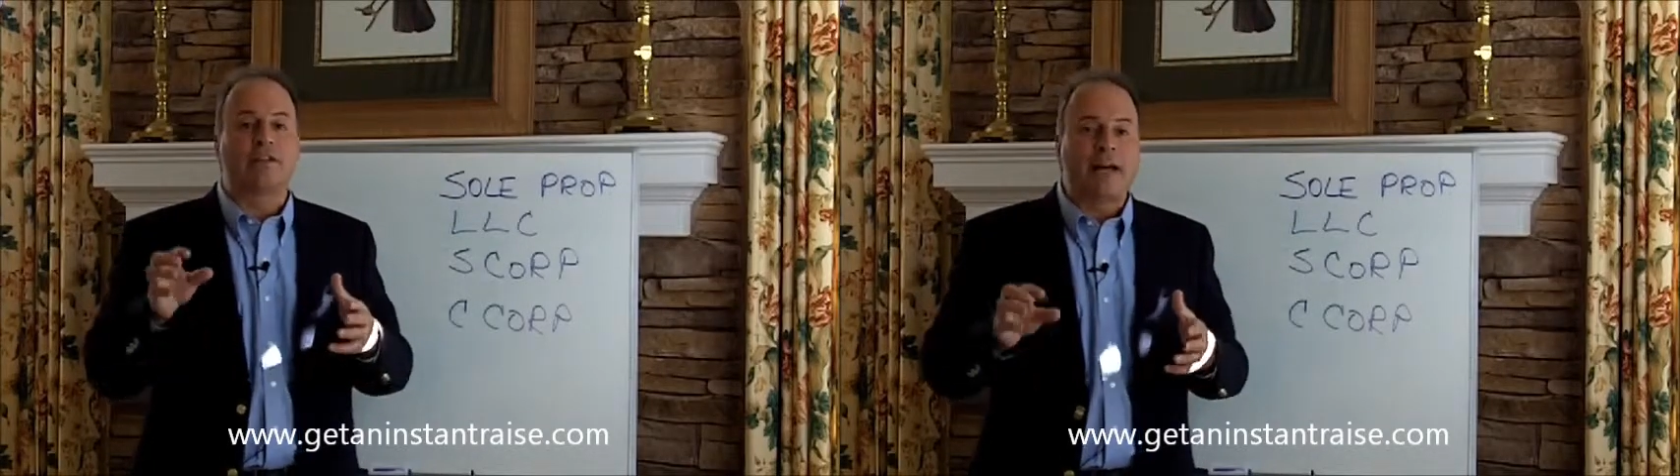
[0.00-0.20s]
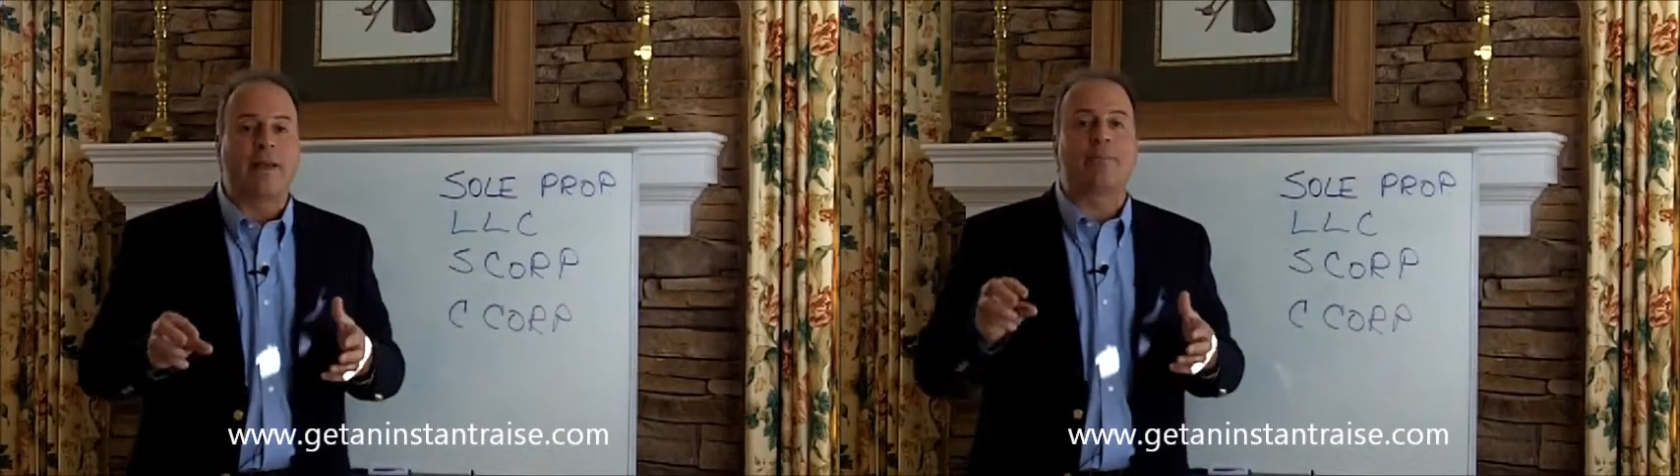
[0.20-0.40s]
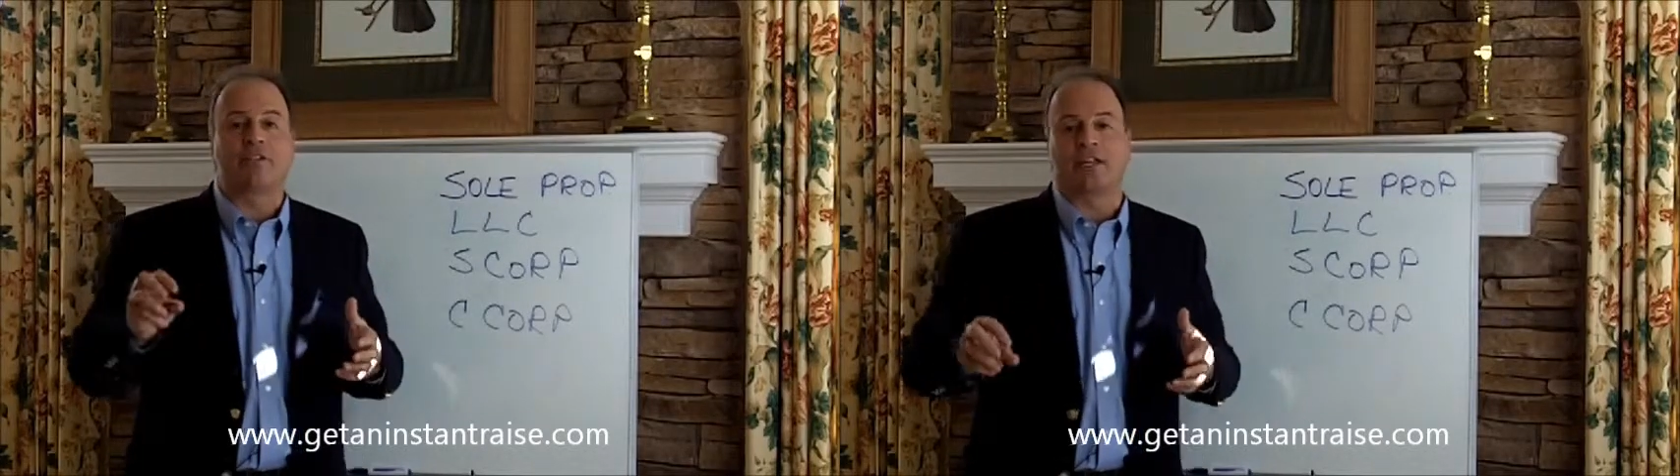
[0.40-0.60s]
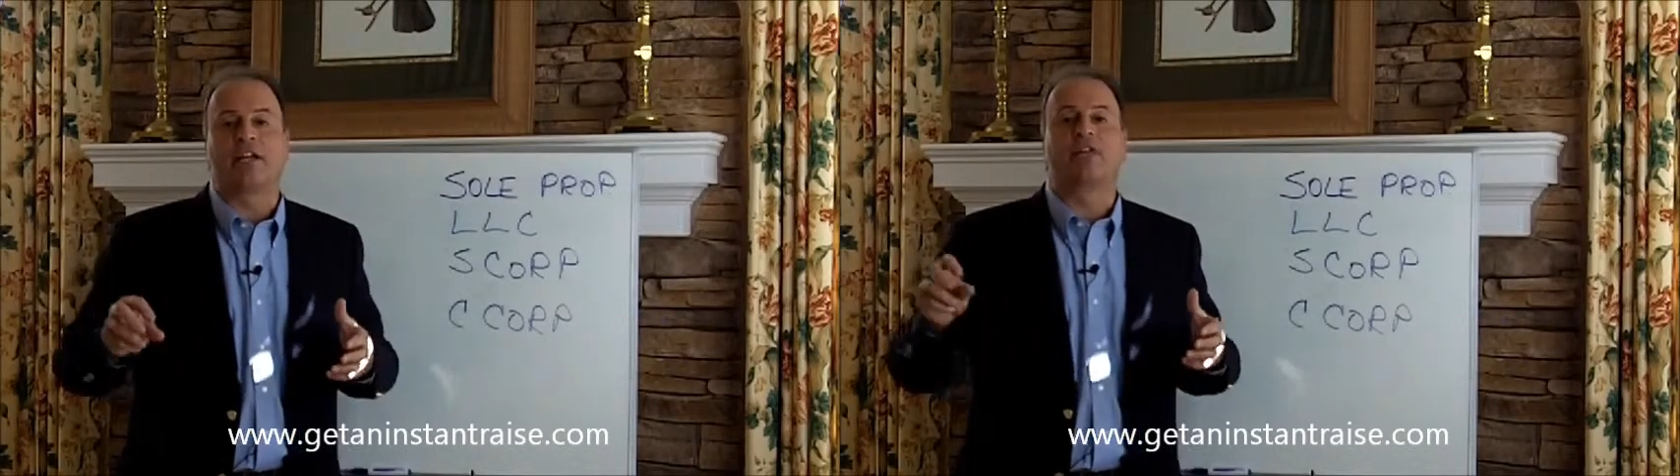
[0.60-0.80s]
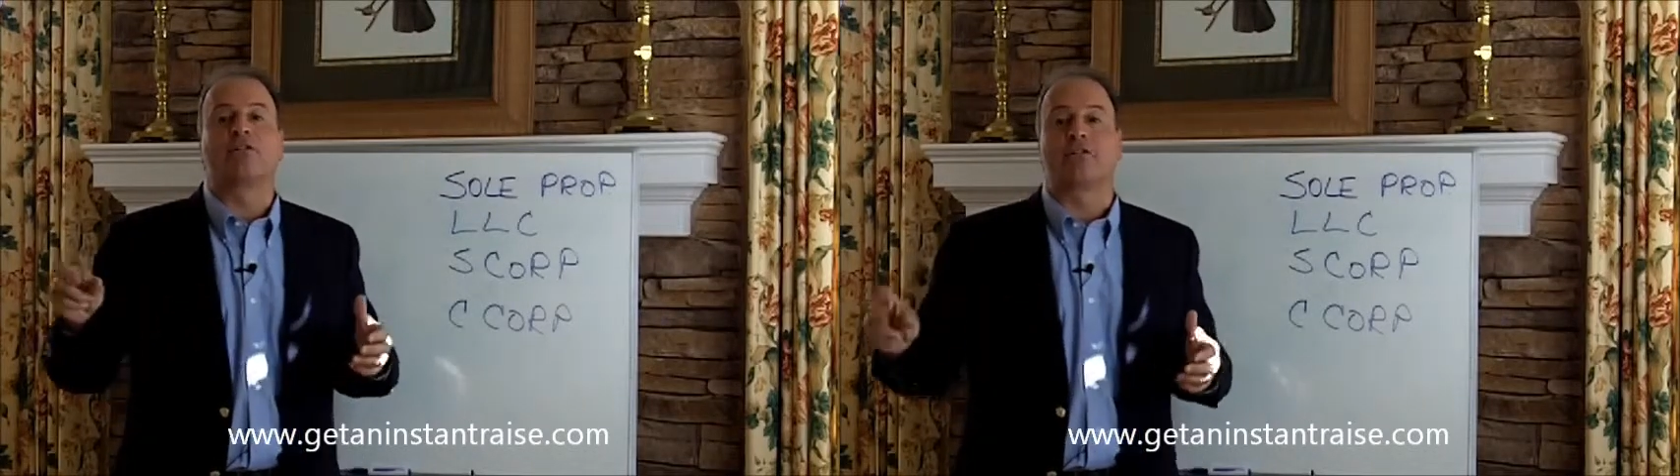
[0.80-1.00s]
that
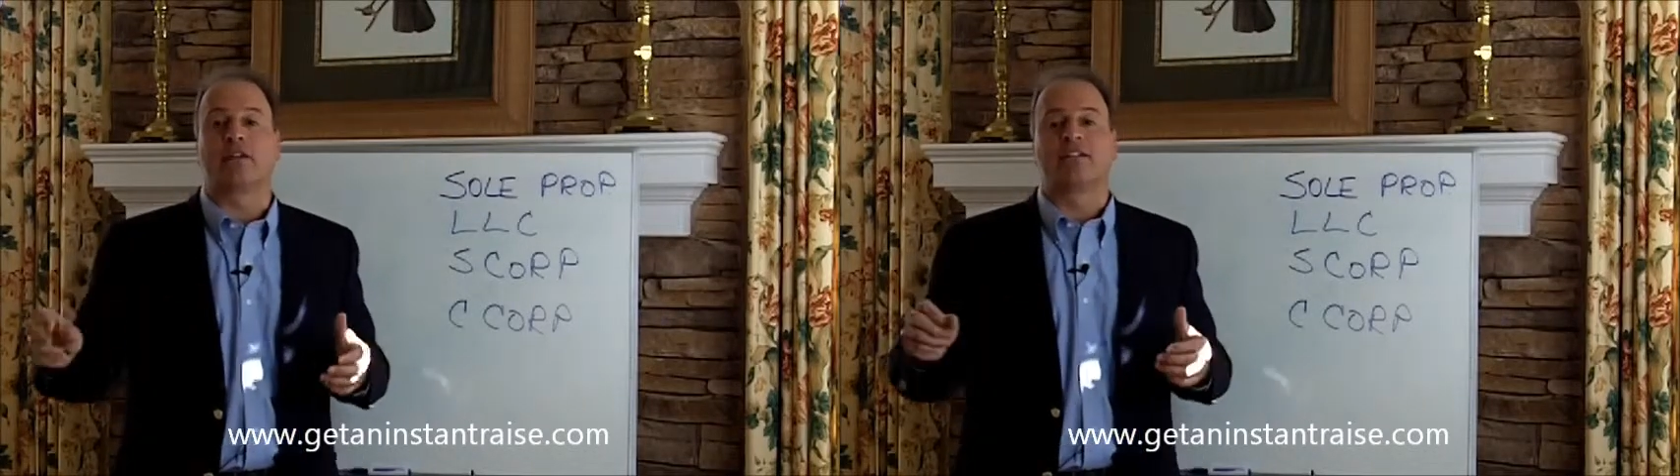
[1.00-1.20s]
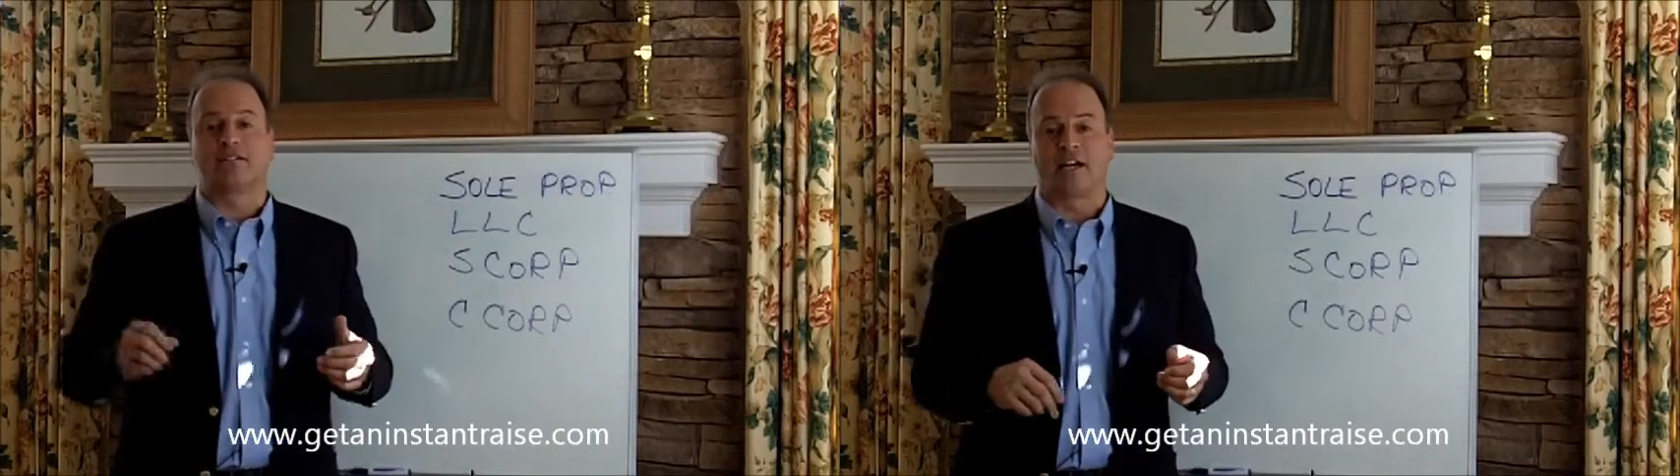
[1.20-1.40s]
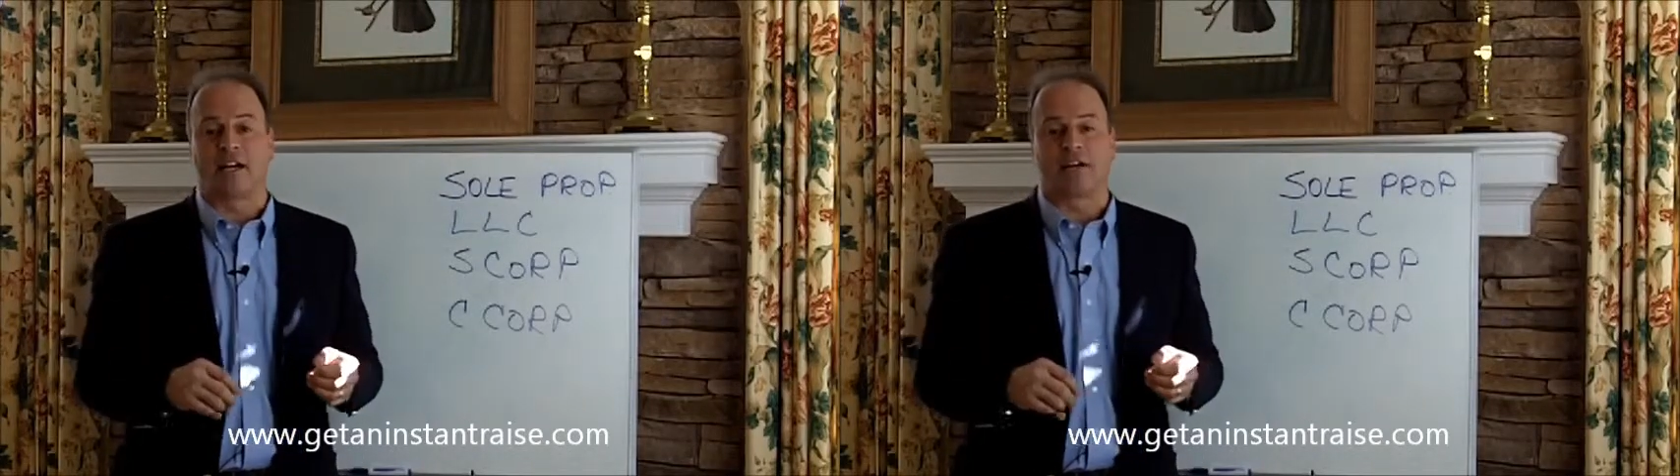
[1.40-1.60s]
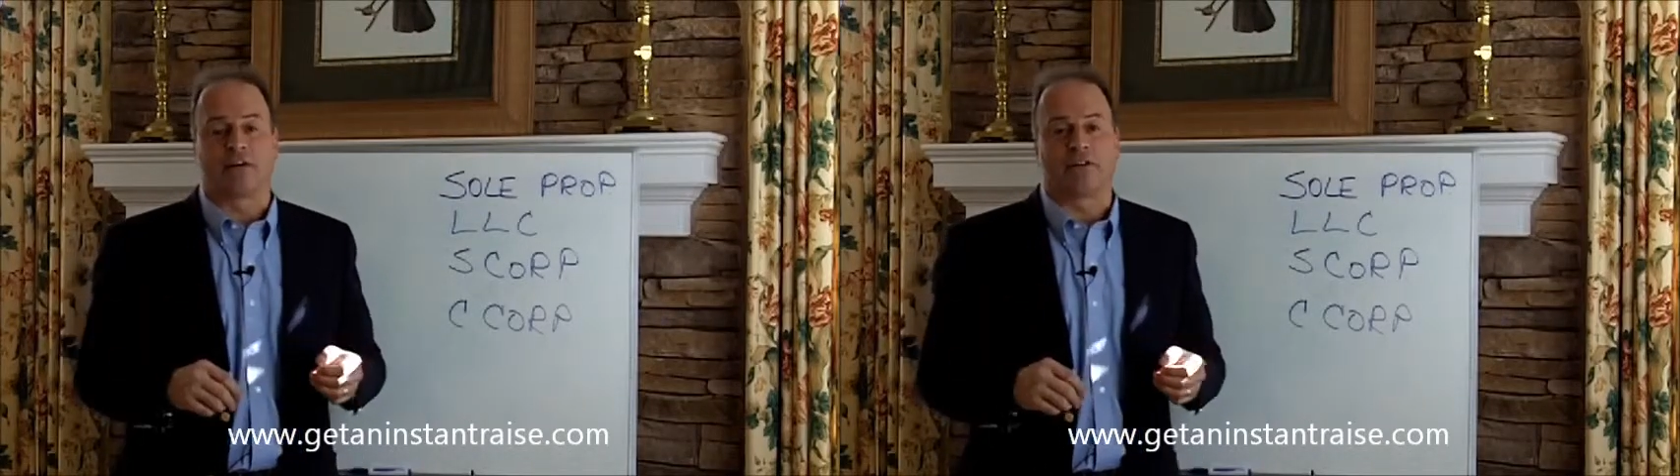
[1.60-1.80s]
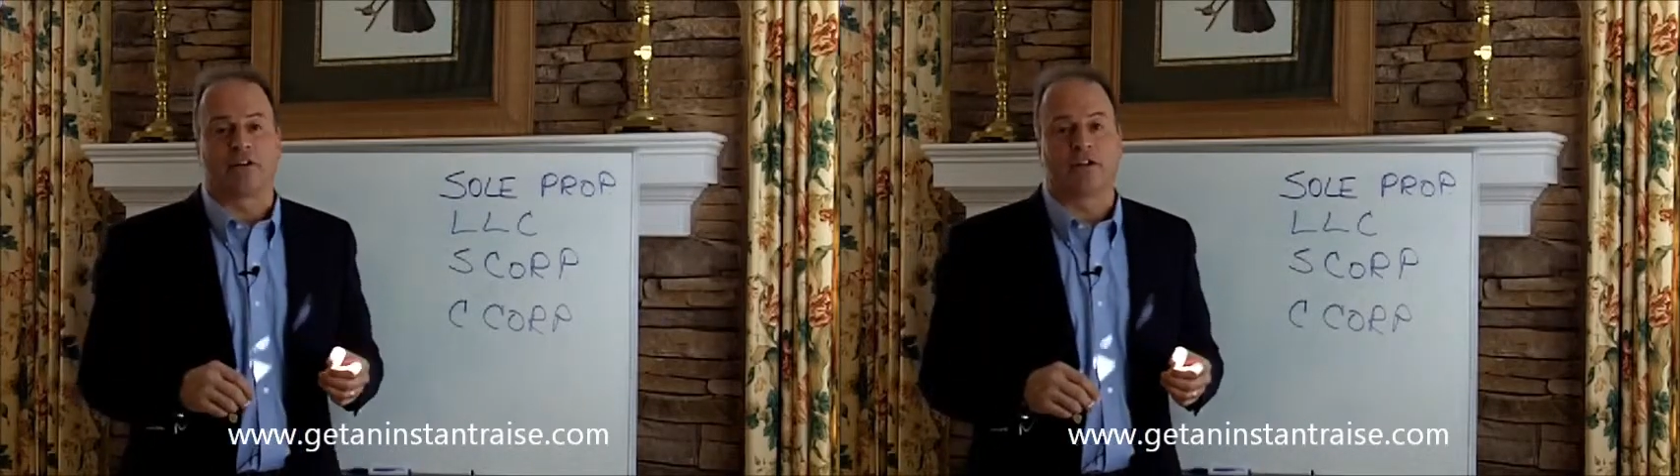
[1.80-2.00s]
particular thing is not
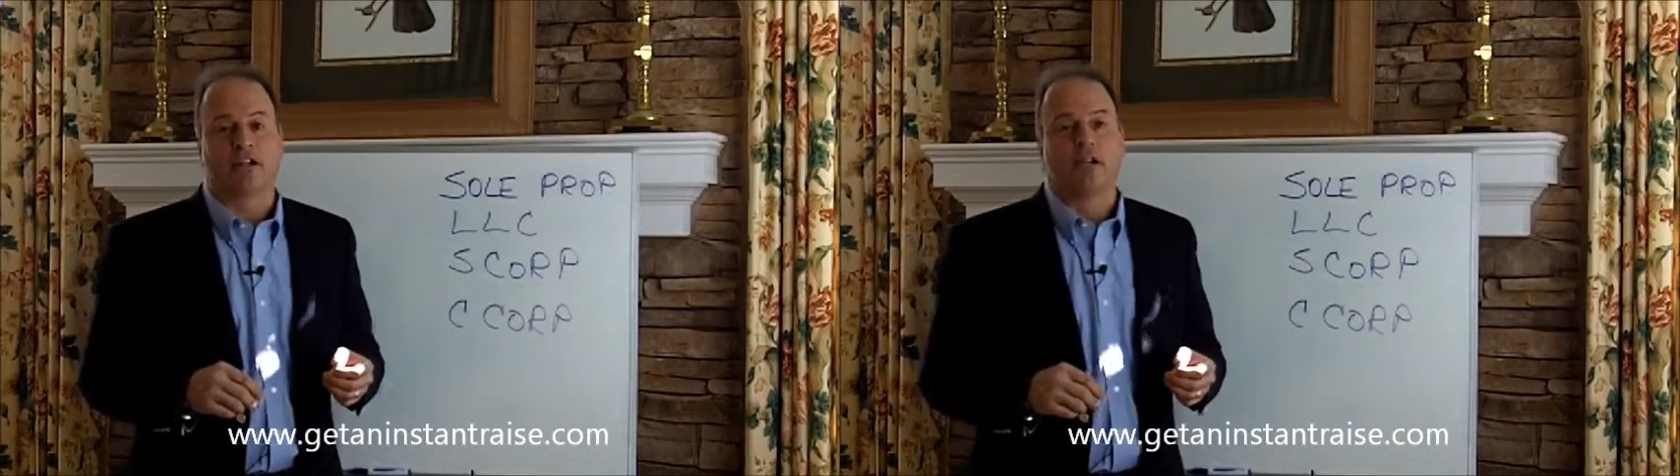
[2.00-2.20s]
covered.